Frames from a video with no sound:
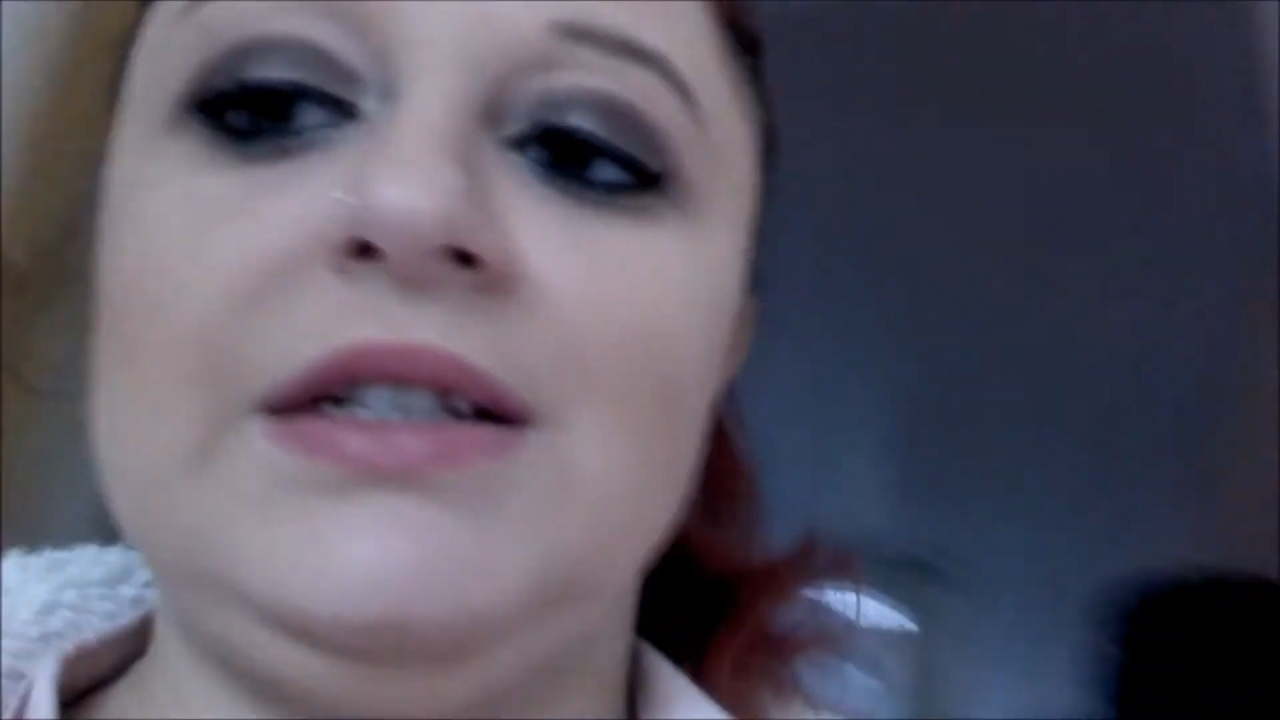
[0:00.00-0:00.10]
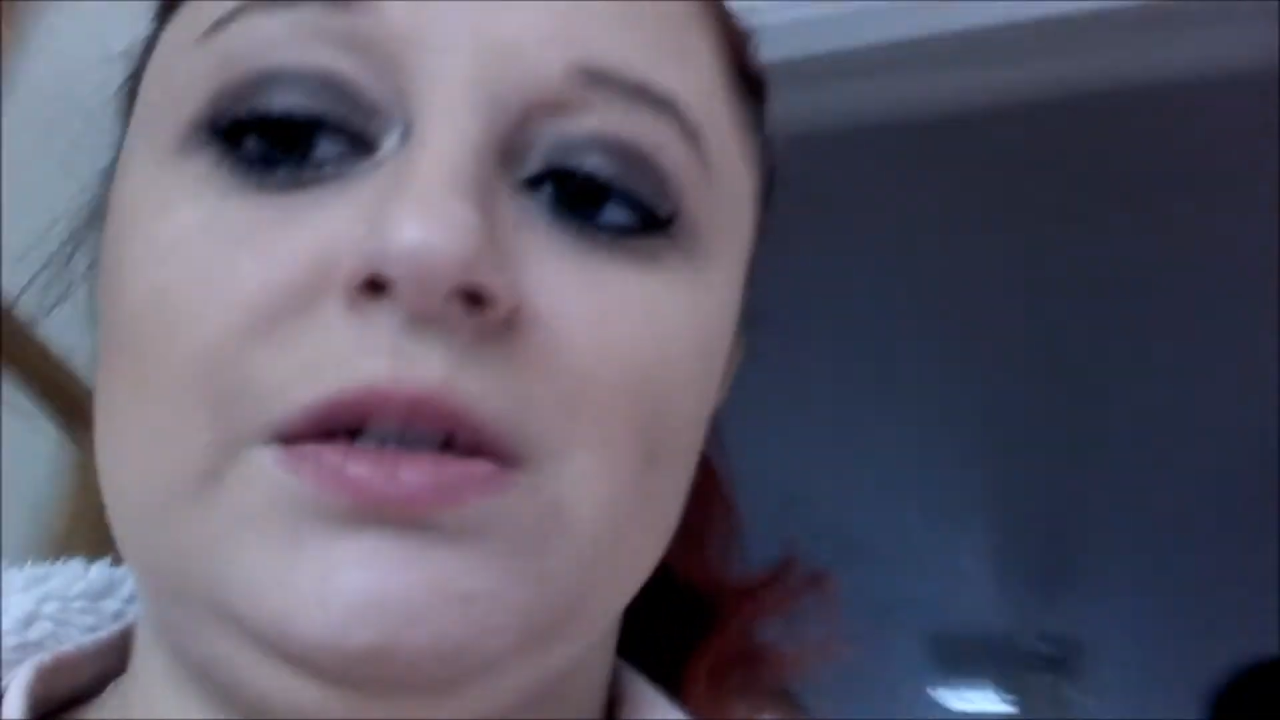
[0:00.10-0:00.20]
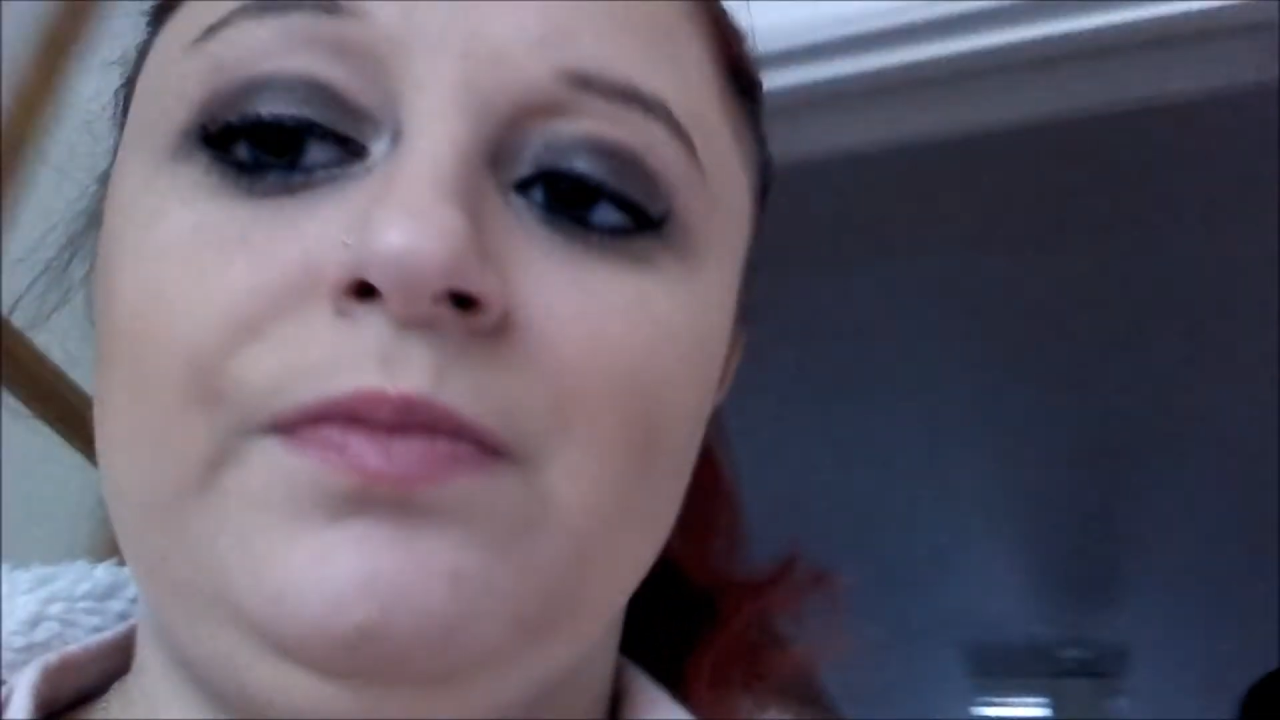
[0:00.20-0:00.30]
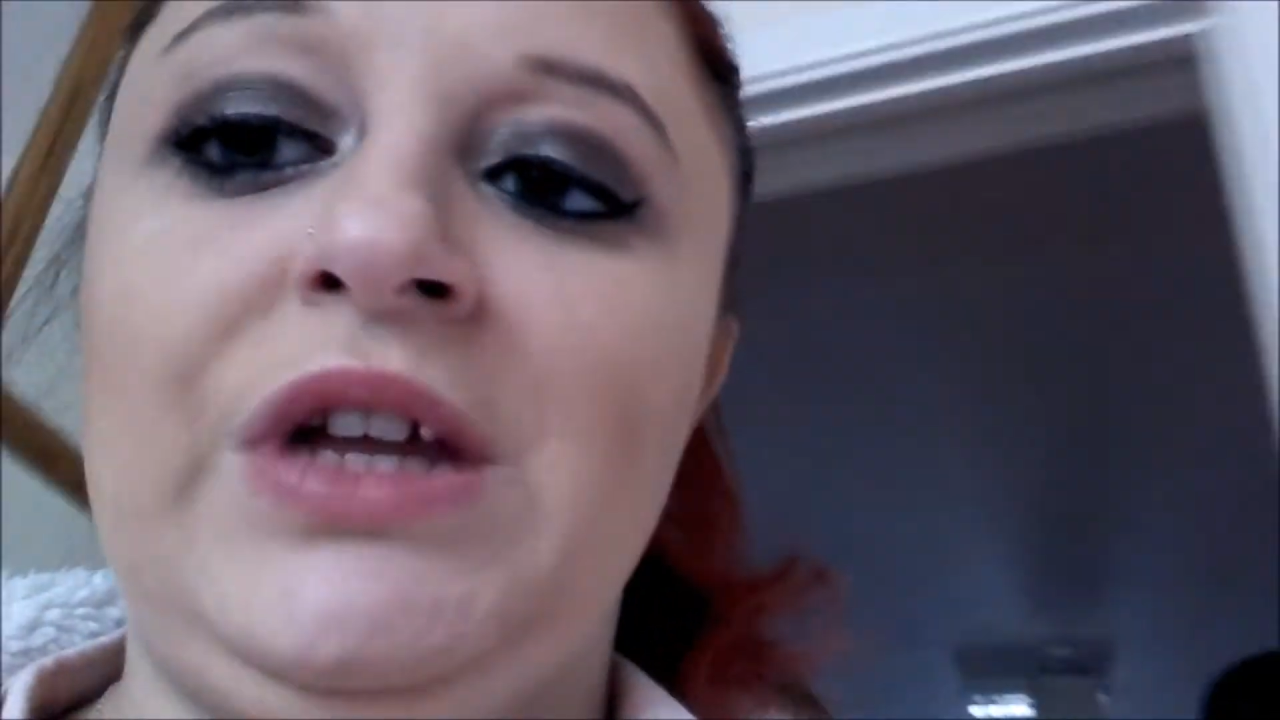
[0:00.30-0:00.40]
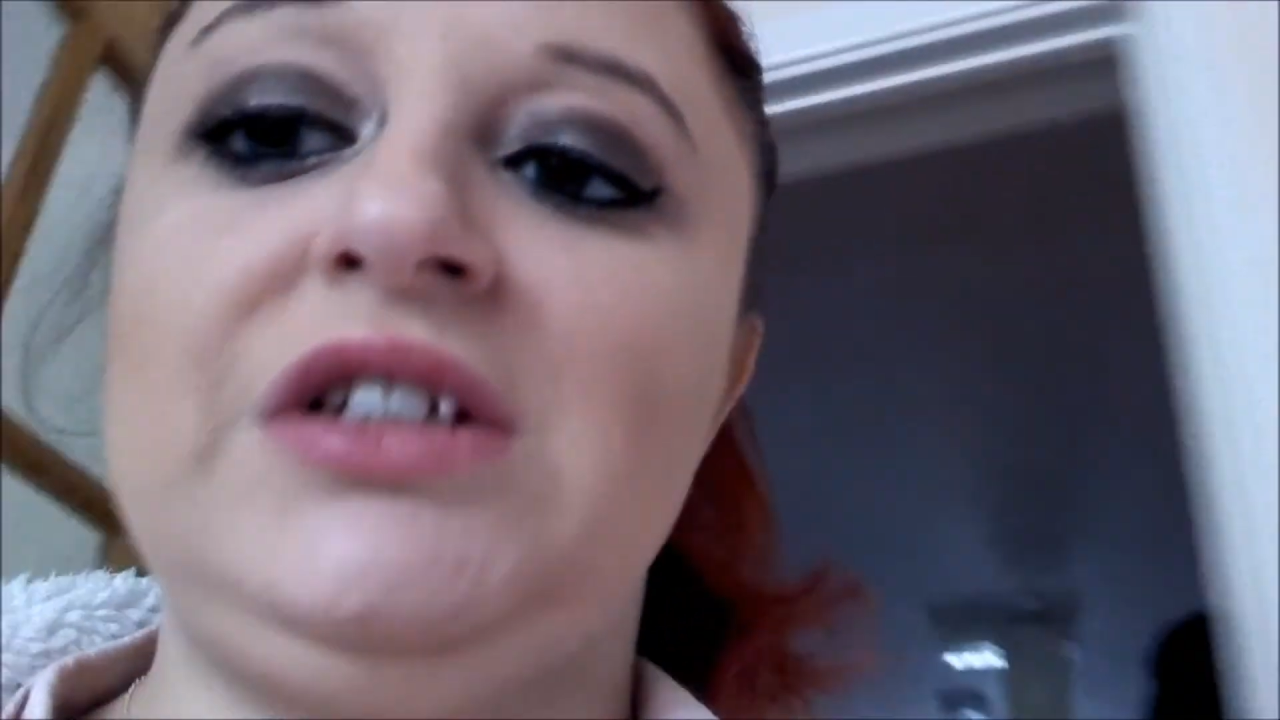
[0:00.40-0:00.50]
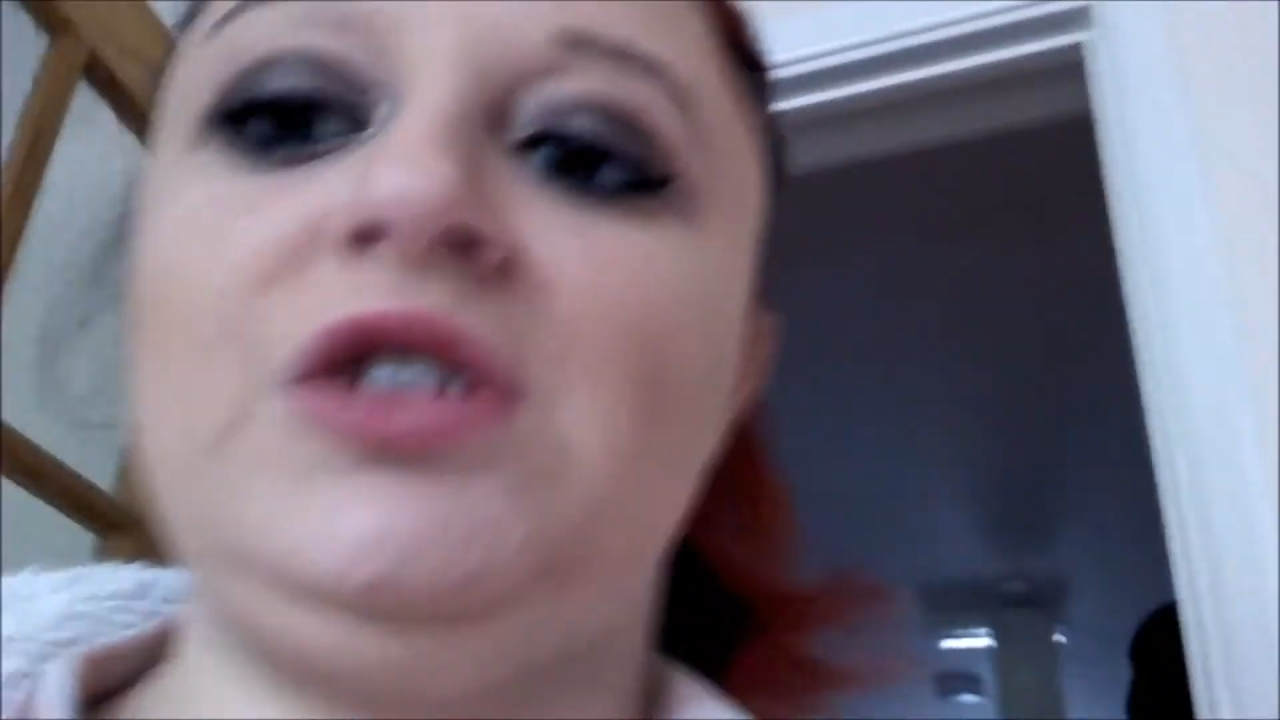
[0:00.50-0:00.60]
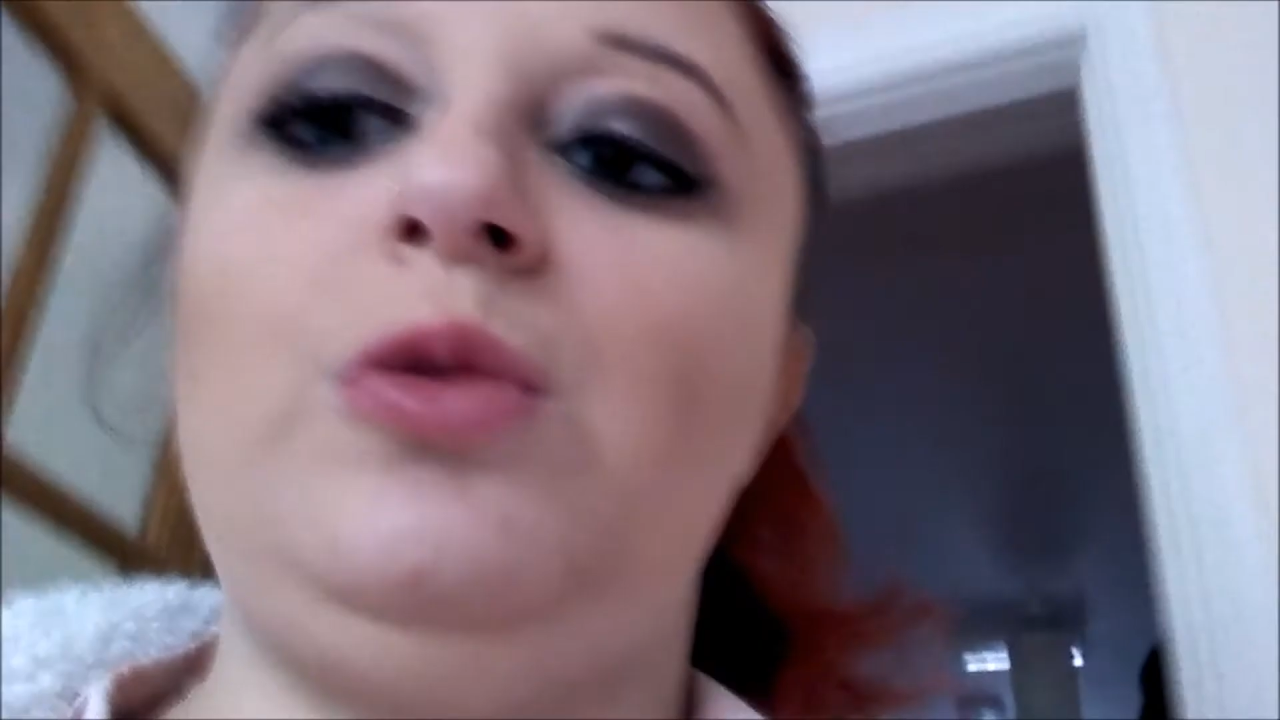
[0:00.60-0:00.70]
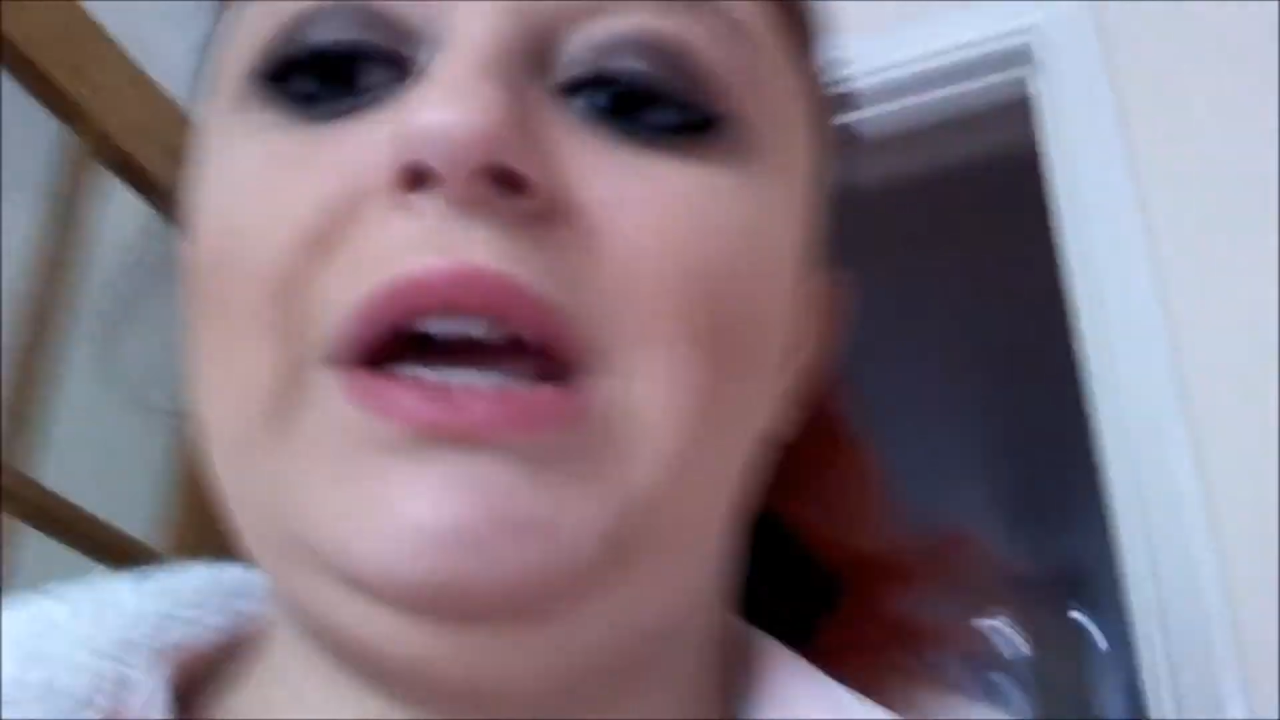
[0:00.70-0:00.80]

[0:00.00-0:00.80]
something to